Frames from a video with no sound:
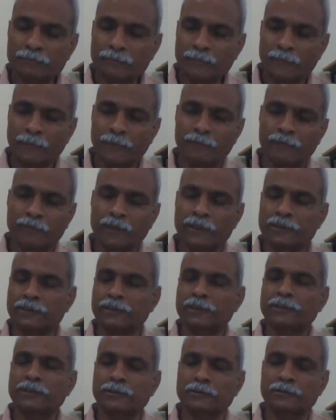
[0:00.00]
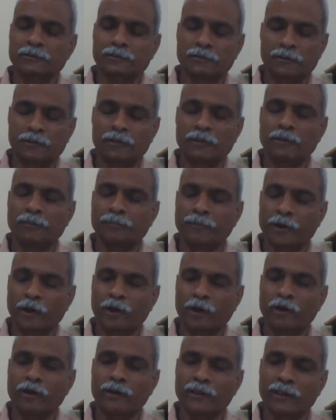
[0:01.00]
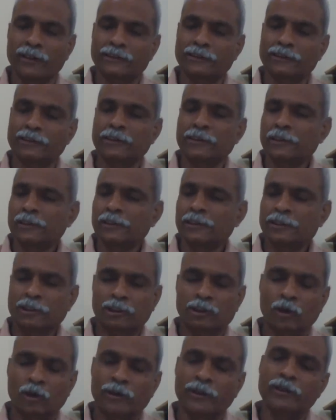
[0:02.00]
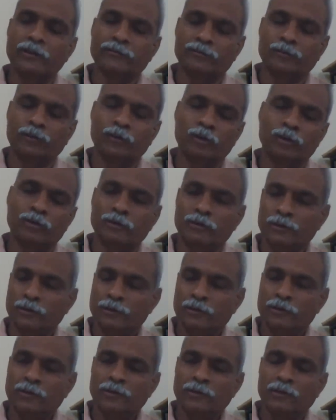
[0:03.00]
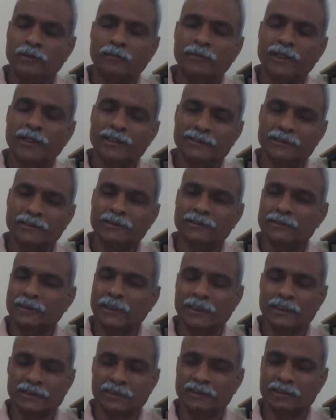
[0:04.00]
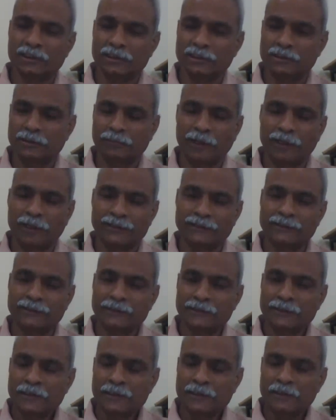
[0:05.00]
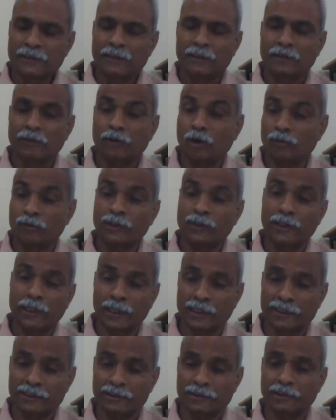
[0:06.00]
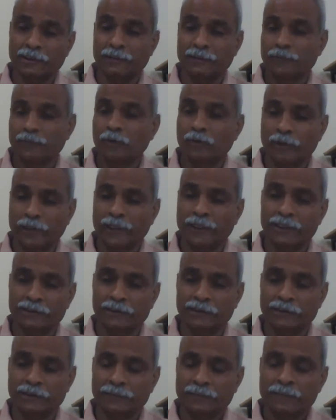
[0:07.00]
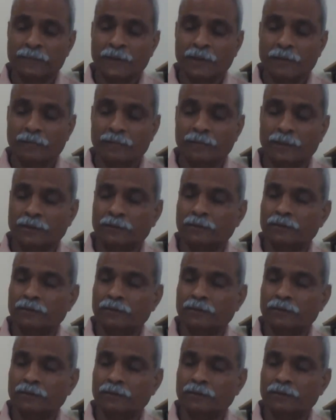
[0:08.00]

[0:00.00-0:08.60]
the villagers prioritized stocking food, medicines, and essential supplies over electricity, over energy. But